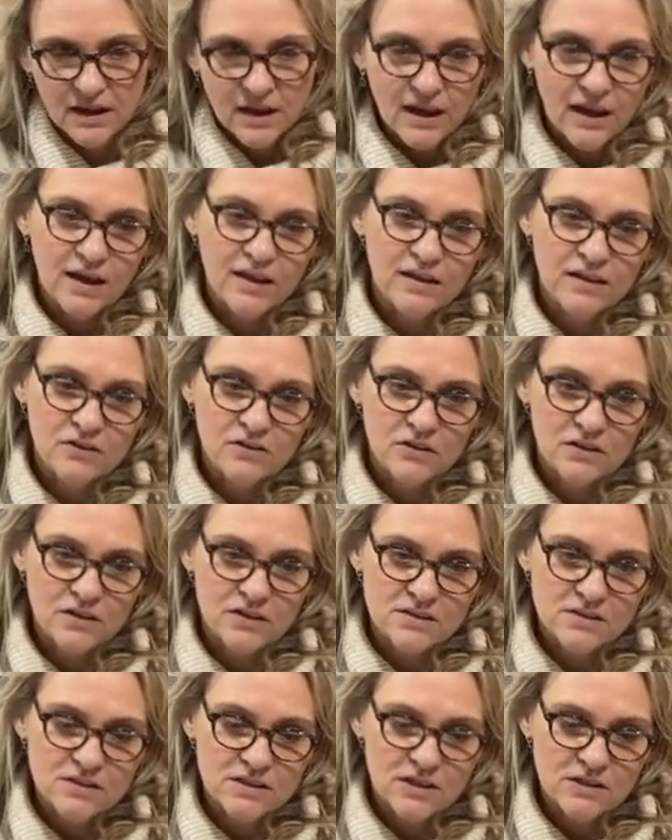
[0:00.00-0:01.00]
And then you're going to
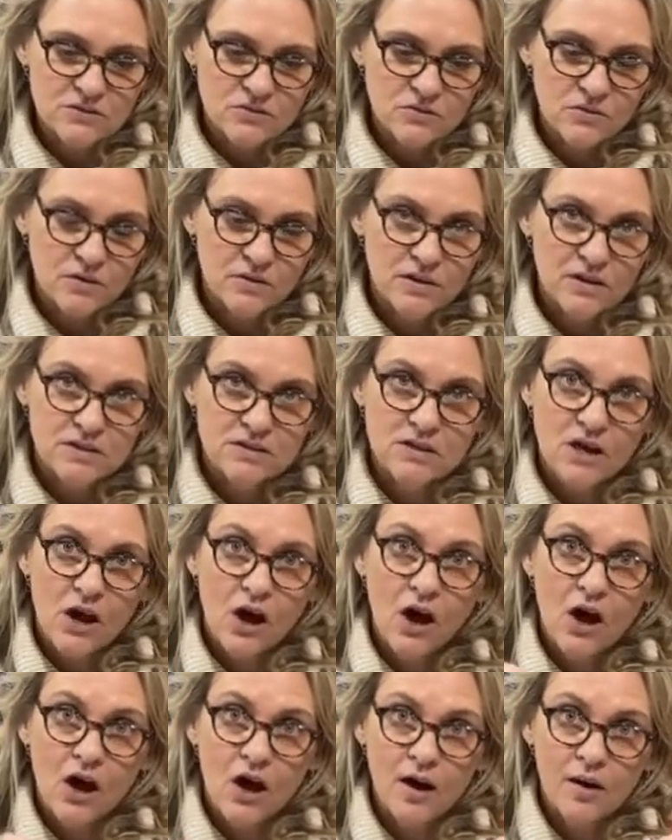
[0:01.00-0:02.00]
stitch from the
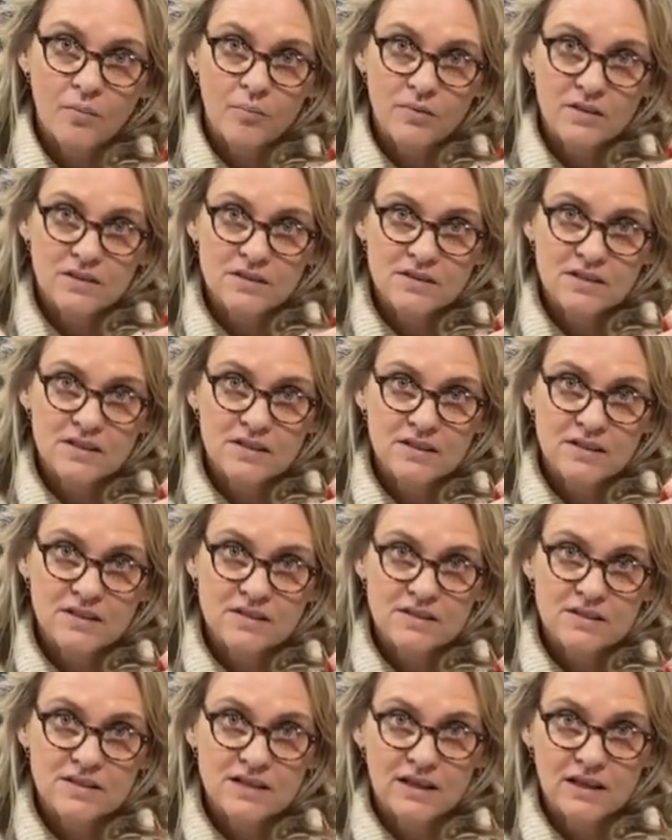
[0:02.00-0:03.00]
top to the
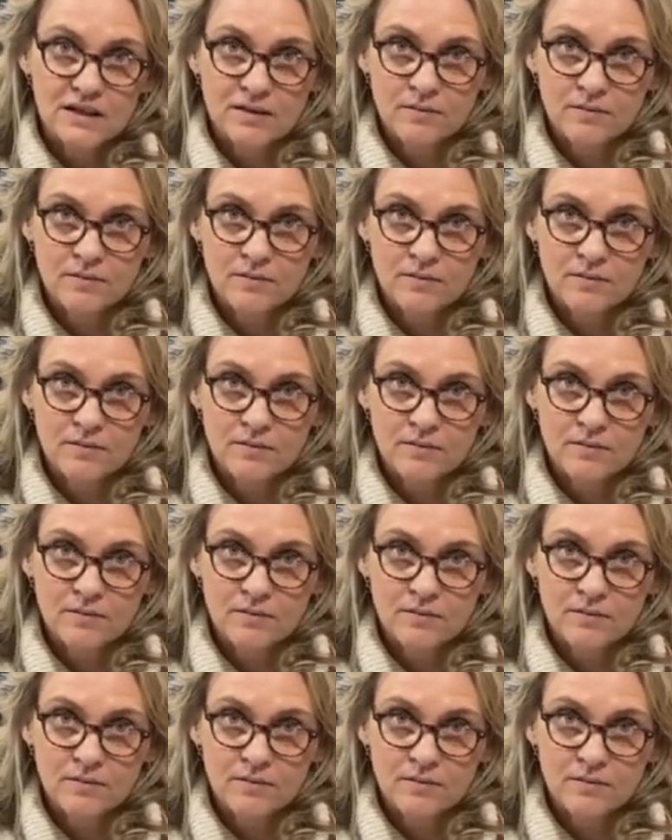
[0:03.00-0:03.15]
seam.